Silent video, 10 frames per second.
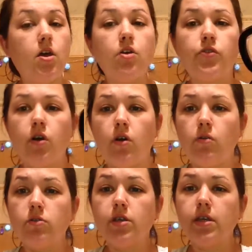So,
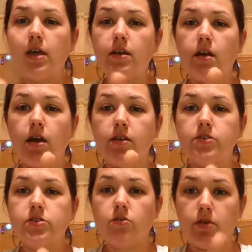looking at it on
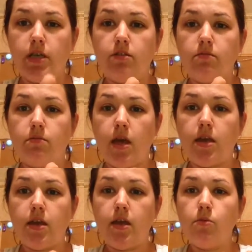screen, my
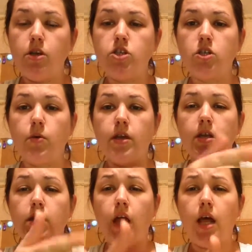camera is showing it
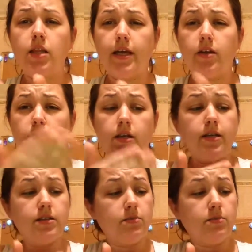a lot lighter than it is.